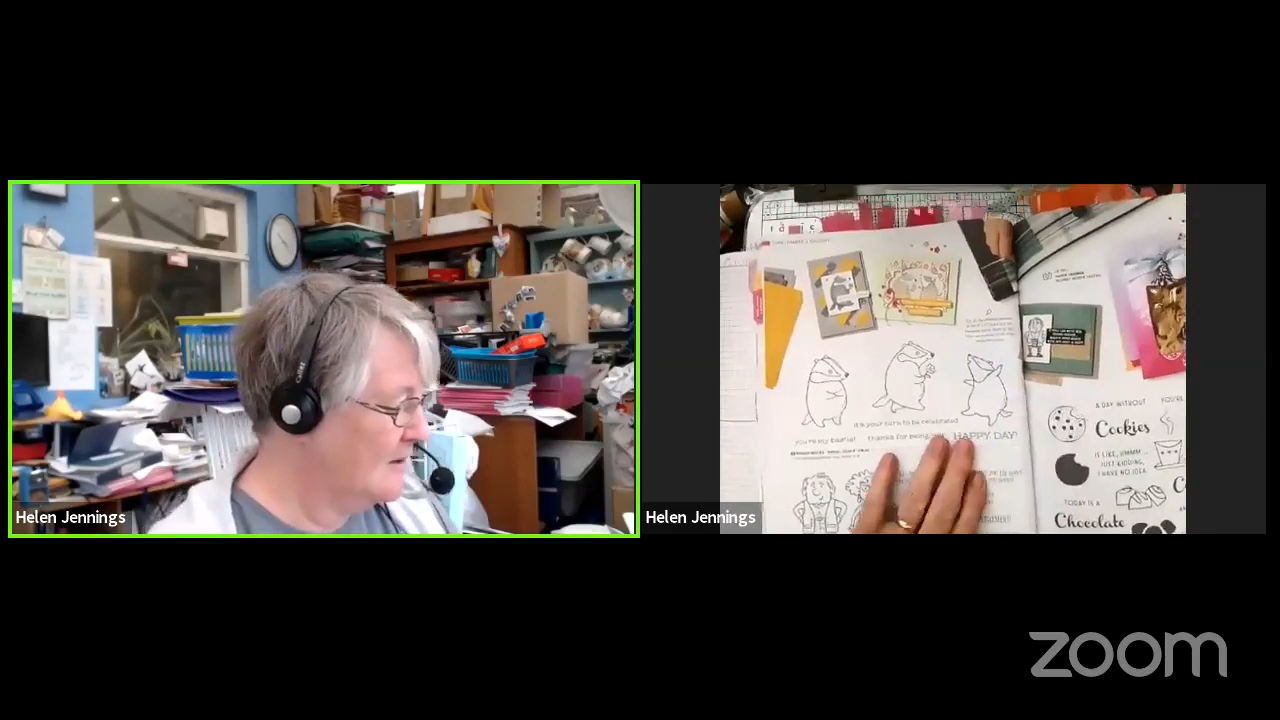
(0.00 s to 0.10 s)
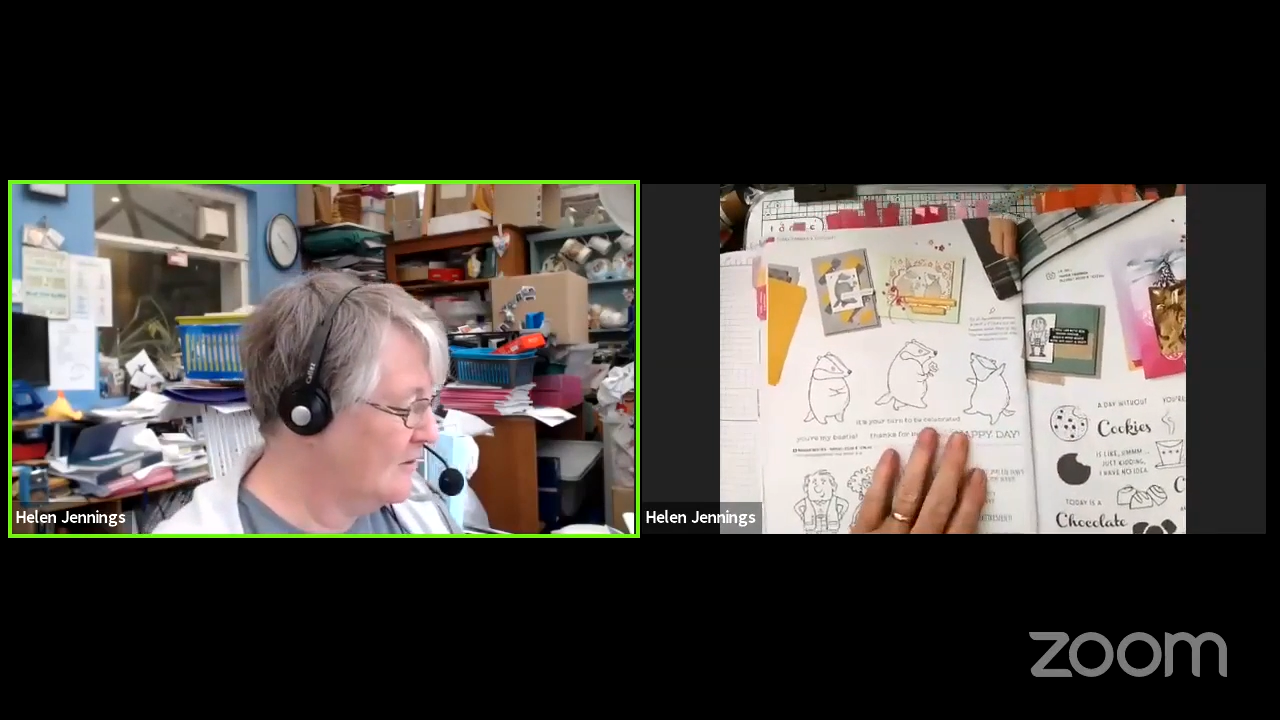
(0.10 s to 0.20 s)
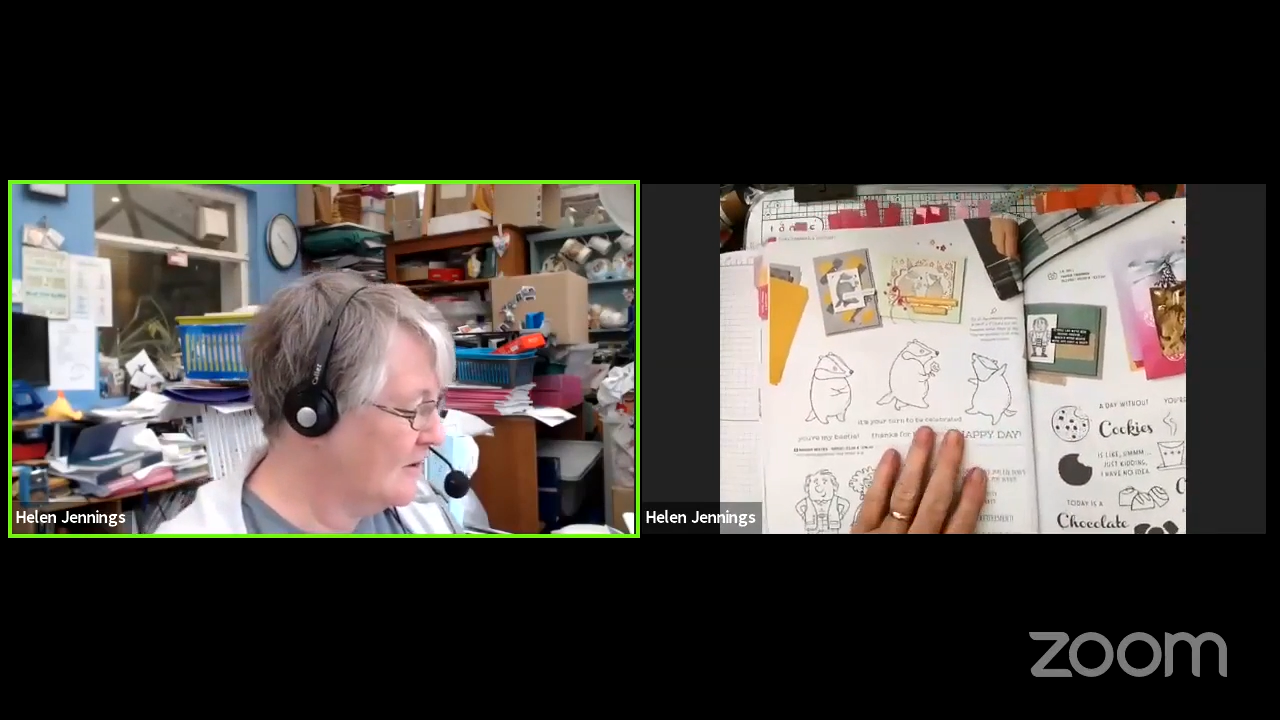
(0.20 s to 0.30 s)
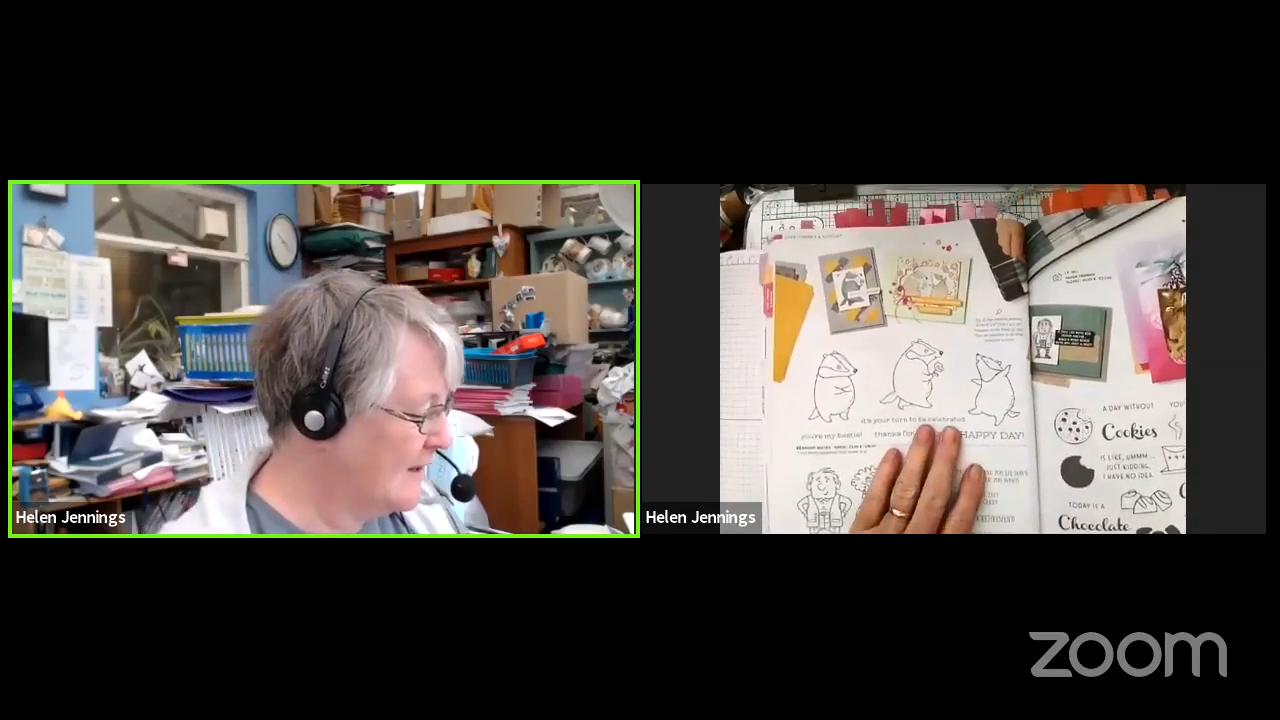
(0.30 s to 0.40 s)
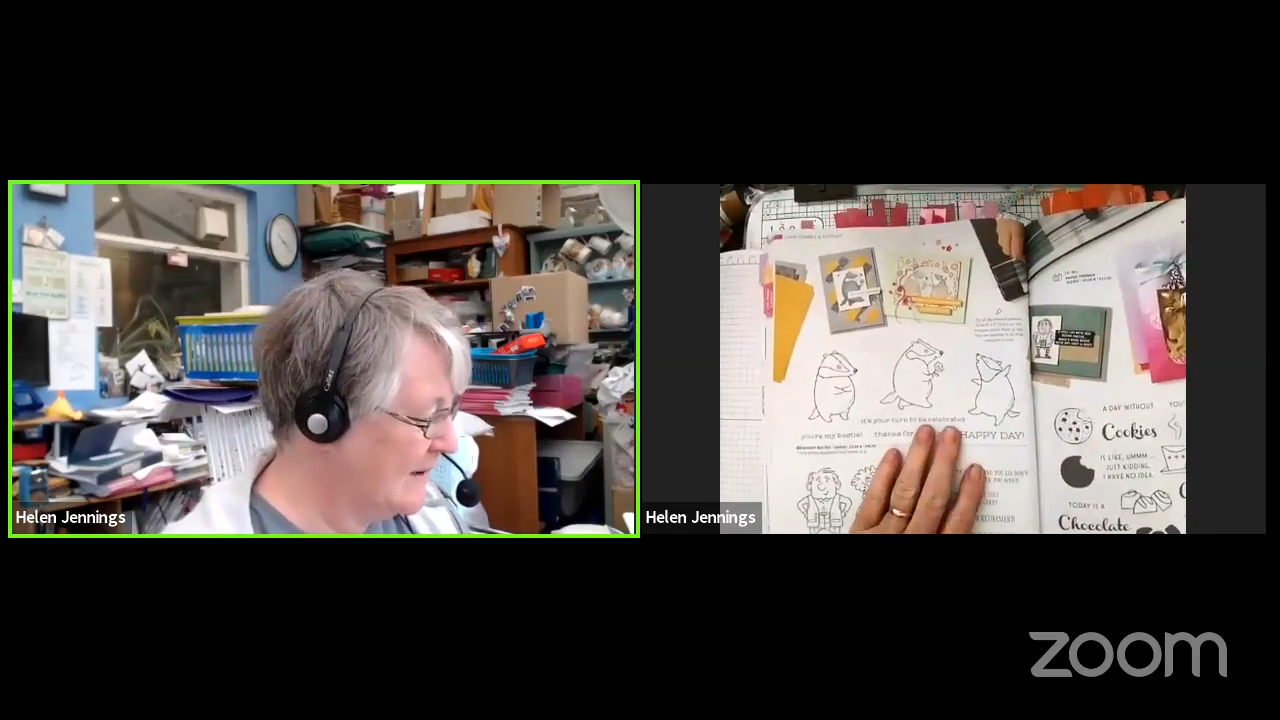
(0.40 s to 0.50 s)
You
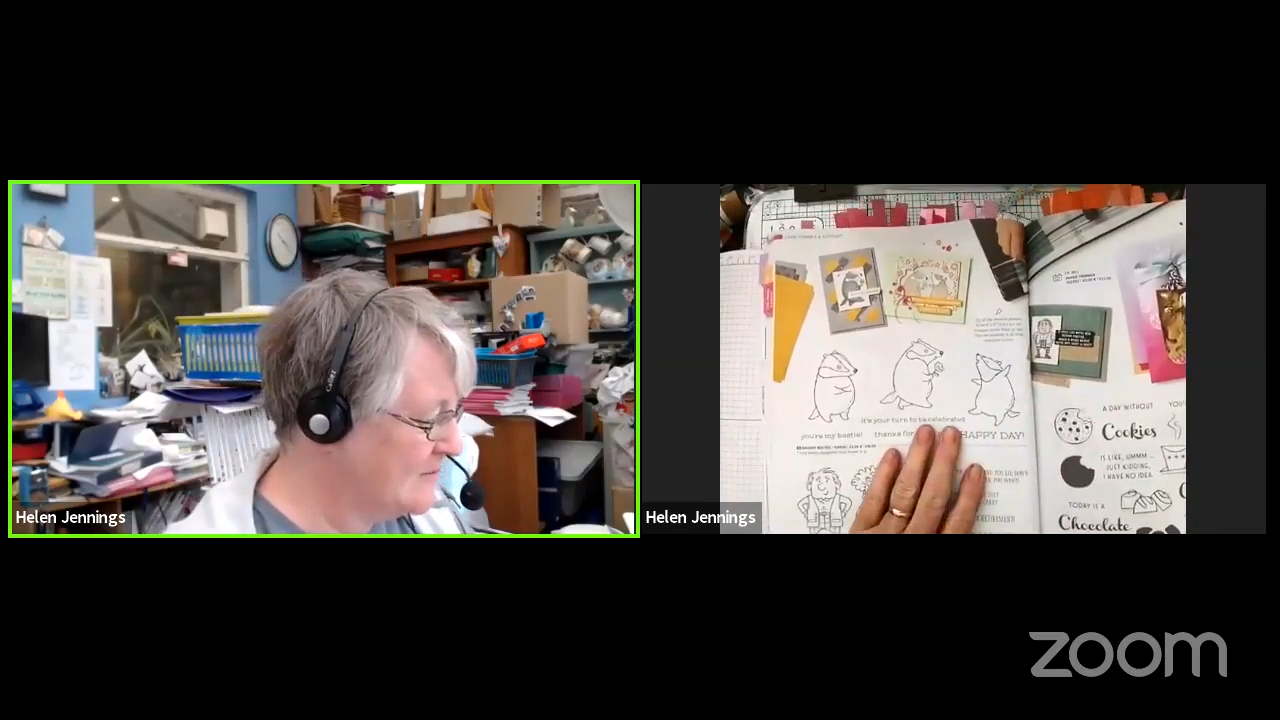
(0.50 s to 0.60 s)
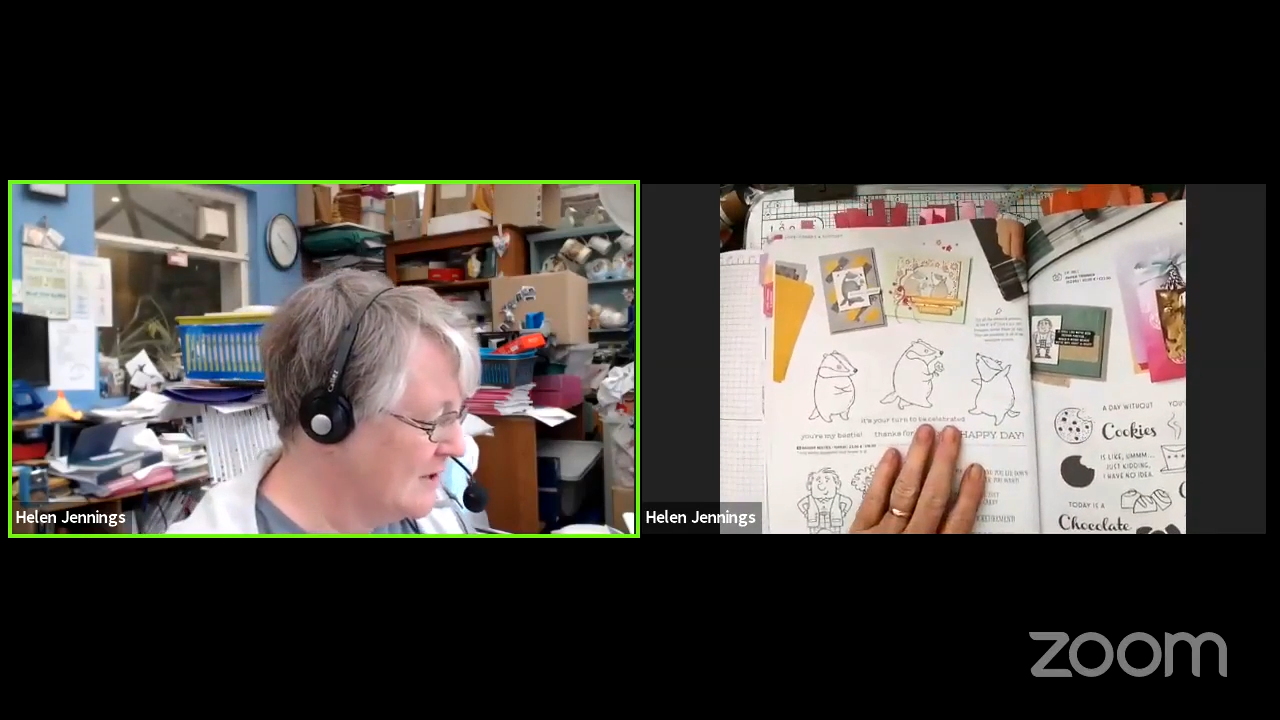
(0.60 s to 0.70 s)
can have